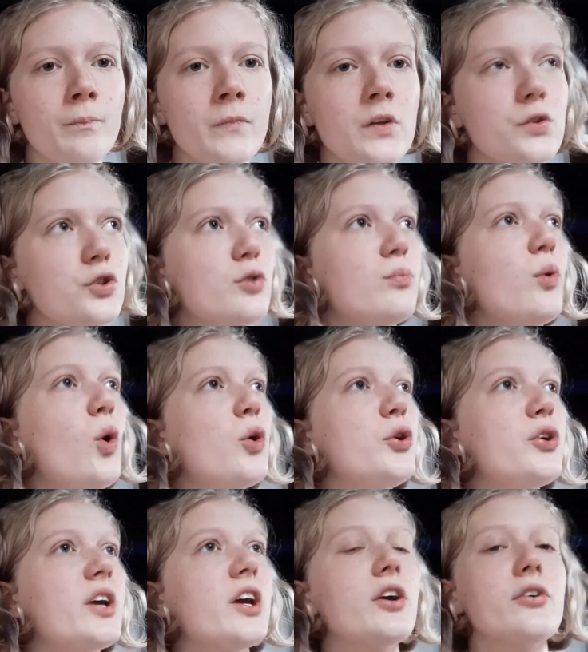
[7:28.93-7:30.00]
So the ball you
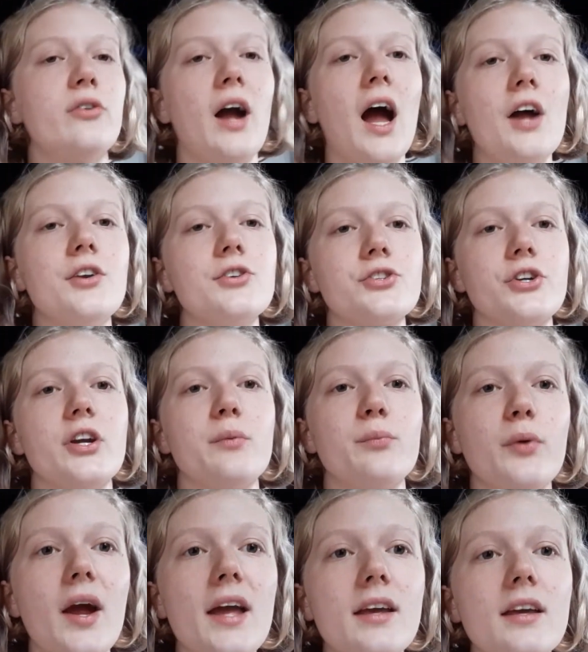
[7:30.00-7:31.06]
kick around during
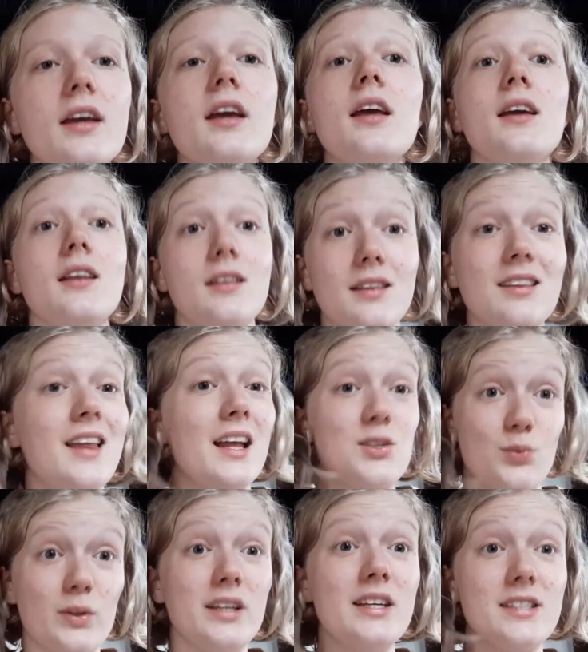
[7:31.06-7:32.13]
break, that's
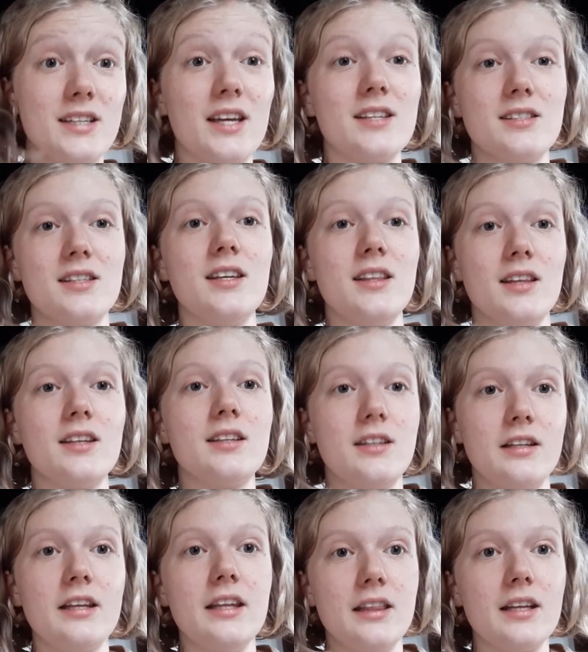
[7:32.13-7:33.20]
what he says
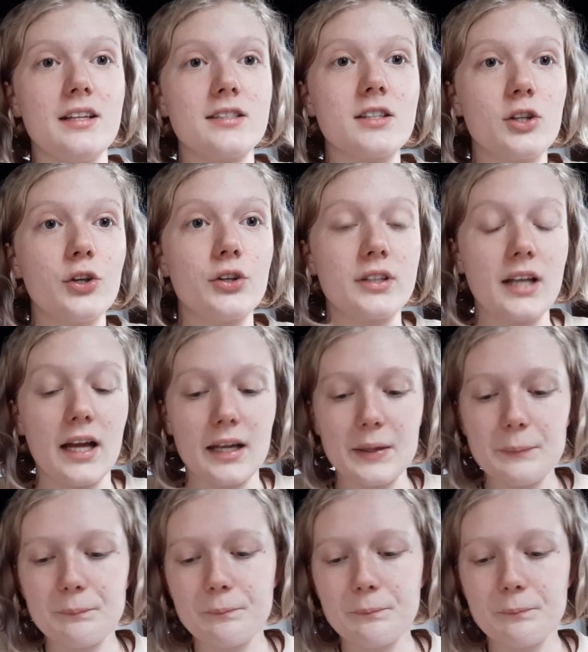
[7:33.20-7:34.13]
he thinks it looked like.